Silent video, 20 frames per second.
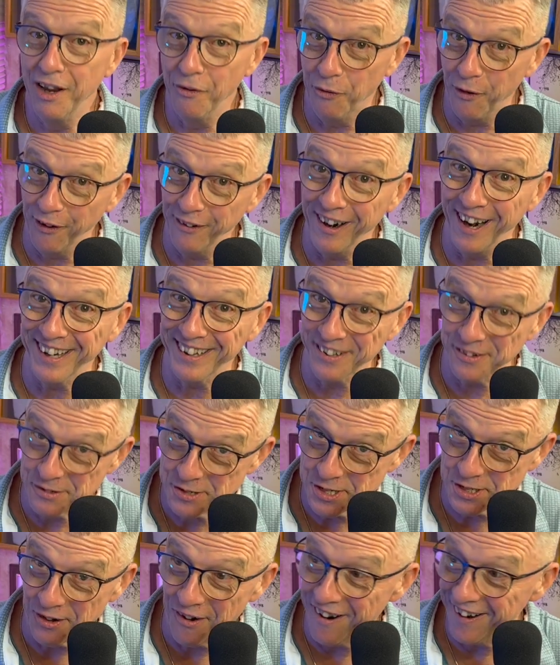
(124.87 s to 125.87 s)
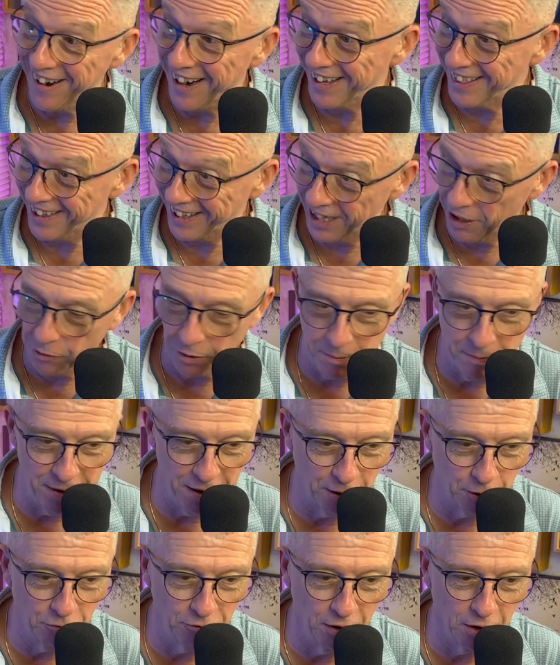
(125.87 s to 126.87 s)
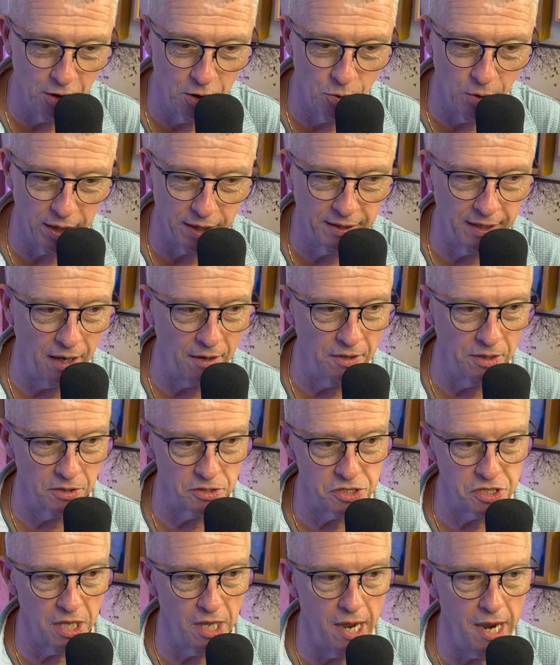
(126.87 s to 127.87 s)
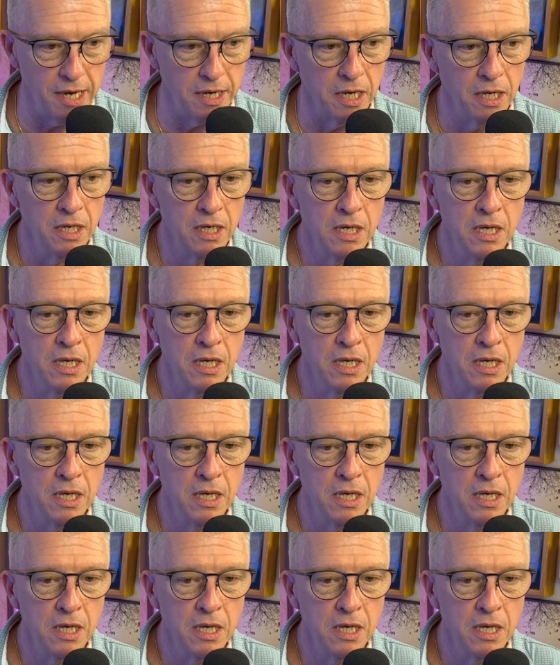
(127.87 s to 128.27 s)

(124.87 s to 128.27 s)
if were I to start, I think it would be a real quick downhill slide.